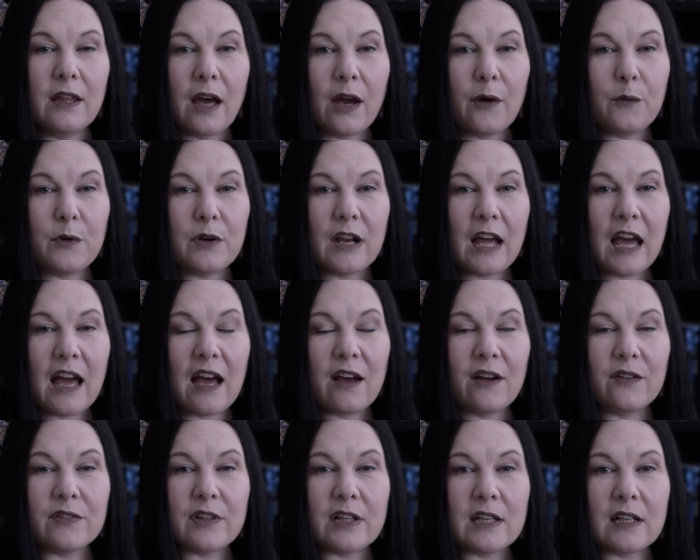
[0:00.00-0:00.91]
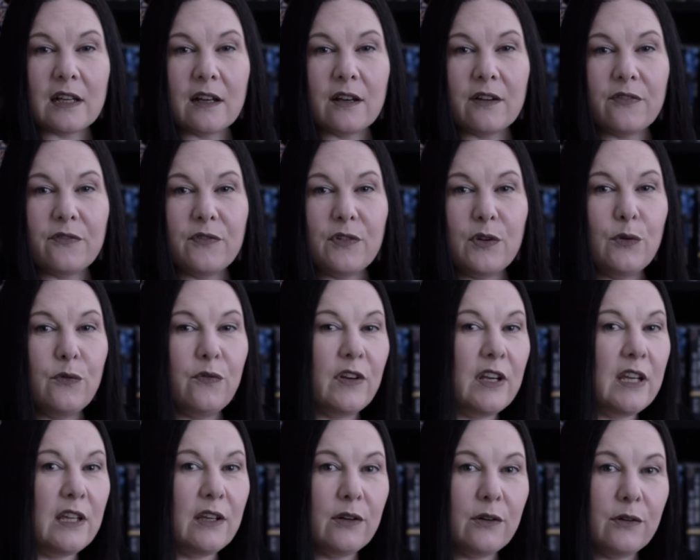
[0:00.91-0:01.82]
I would have like a few
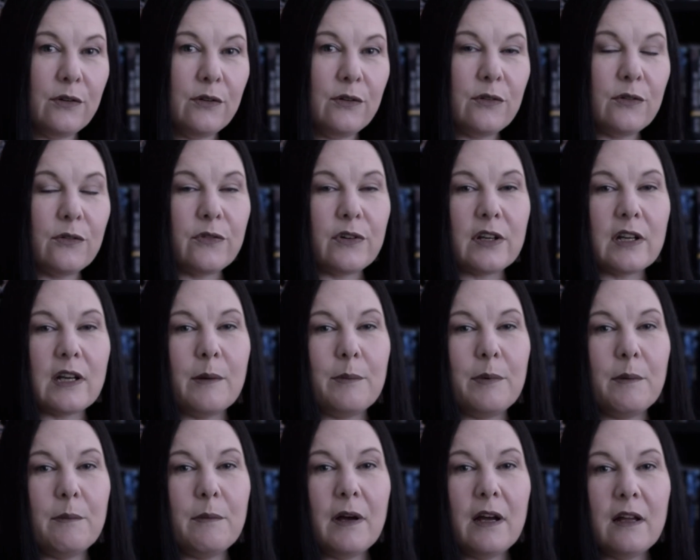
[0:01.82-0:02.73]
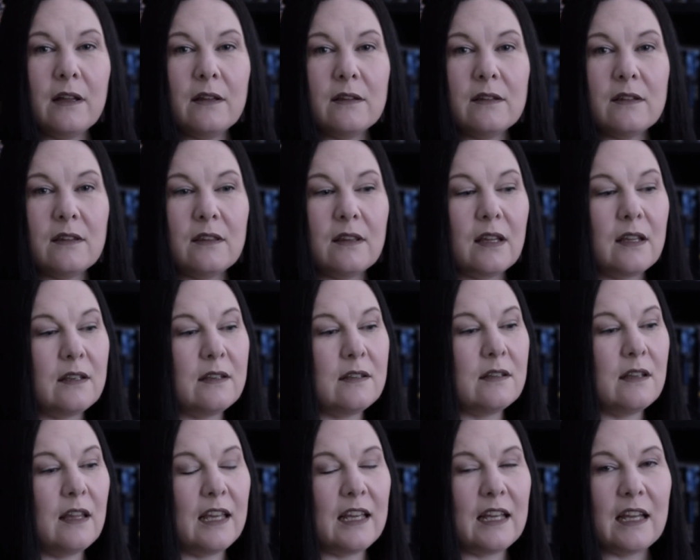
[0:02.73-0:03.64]
videos over a couple months and
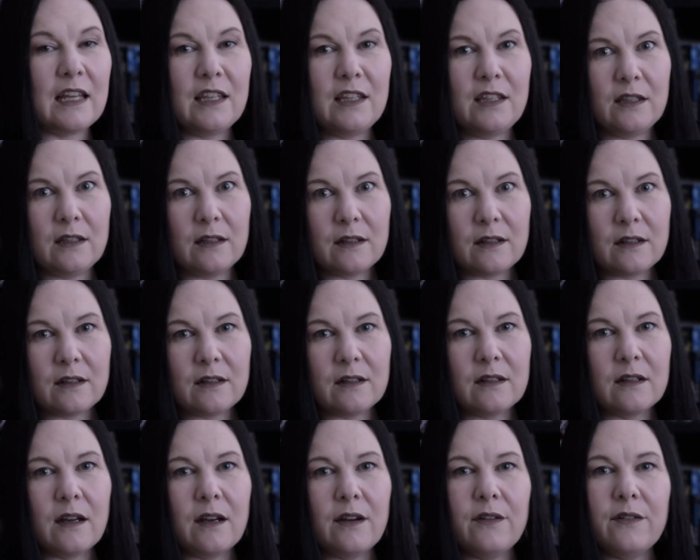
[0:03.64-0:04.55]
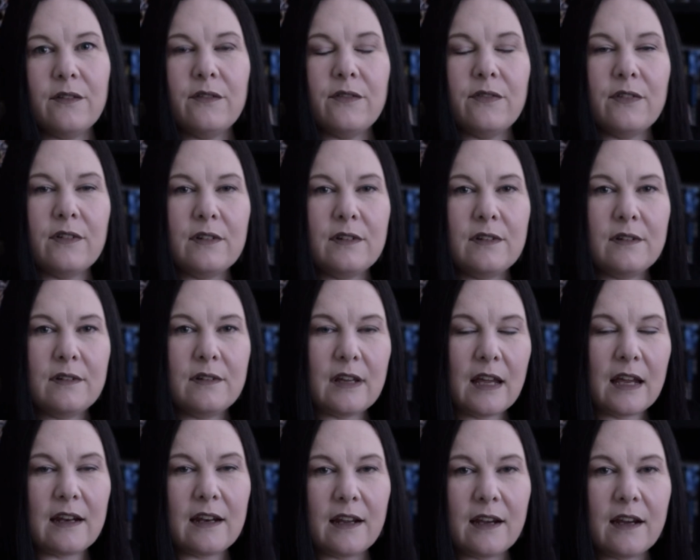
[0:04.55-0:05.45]
then like a year of
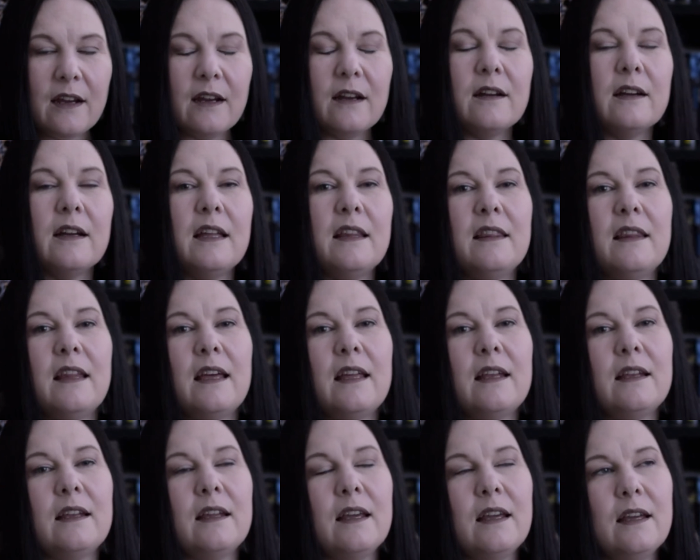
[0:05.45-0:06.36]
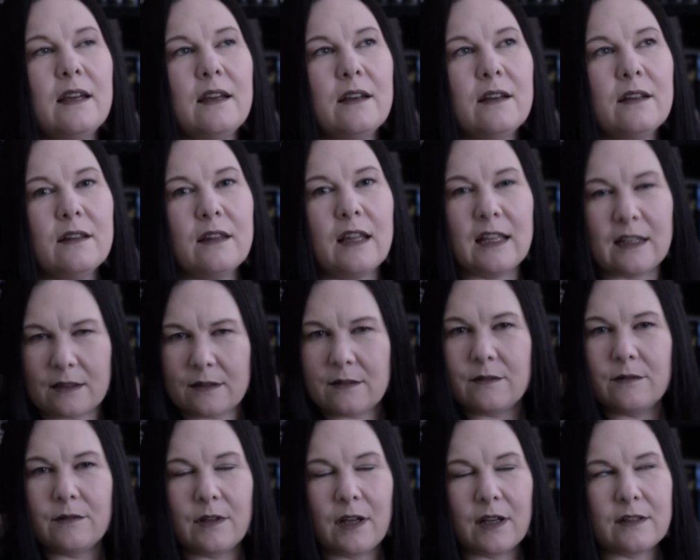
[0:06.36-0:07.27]
dead air and then like
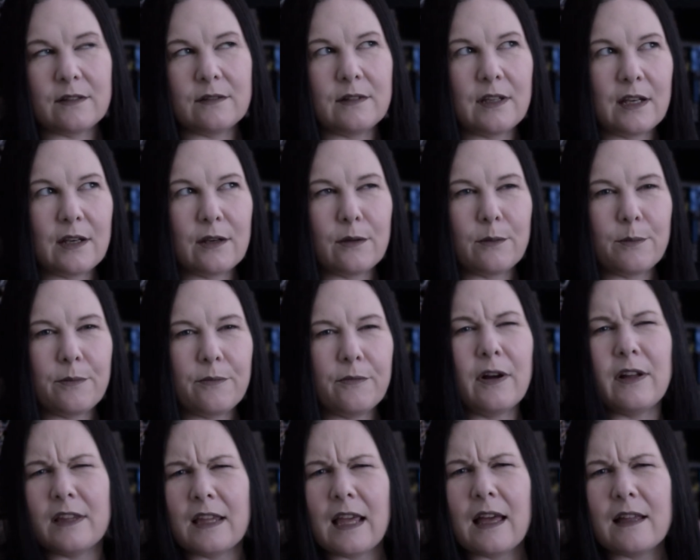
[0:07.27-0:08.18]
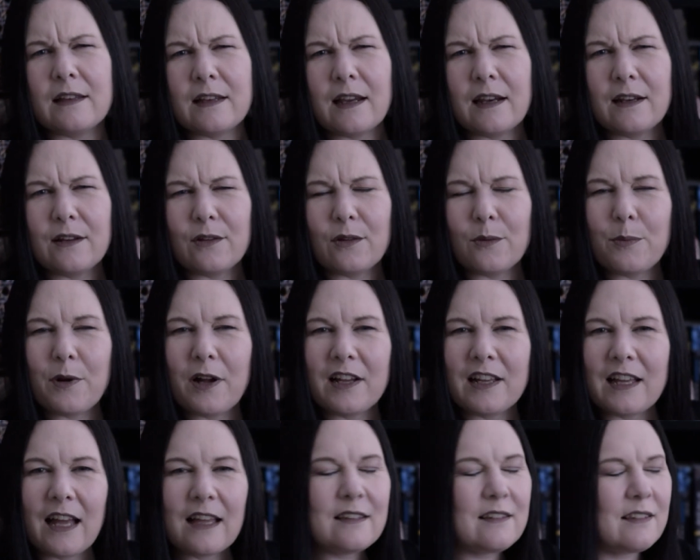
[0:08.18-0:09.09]
not dead air well yeah dead air the
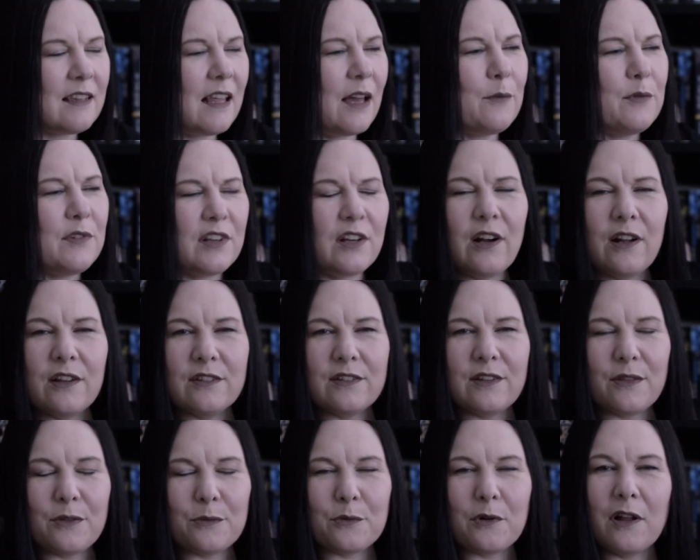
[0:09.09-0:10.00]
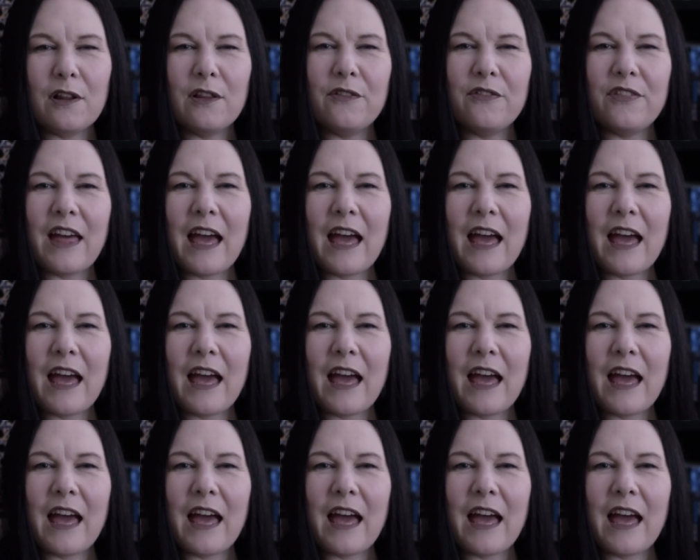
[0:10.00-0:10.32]
podcast because that was a constant through all of